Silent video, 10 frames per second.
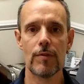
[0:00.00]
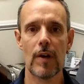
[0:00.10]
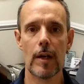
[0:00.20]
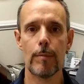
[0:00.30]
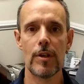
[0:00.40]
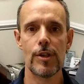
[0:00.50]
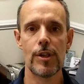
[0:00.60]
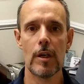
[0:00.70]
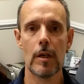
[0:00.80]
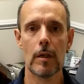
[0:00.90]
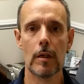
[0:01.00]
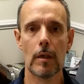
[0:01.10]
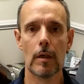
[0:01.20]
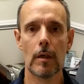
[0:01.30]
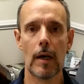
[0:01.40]
of vitamin G
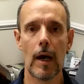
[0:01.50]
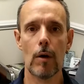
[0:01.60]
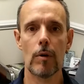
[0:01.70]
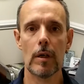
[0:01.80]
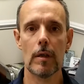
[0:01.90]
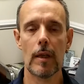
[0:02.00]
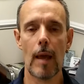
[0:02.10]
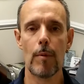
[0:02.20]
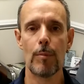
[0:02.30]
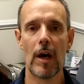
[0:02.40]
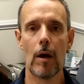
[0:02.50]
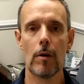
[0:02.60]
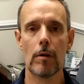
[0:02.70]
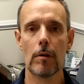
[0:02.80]
and how it came about,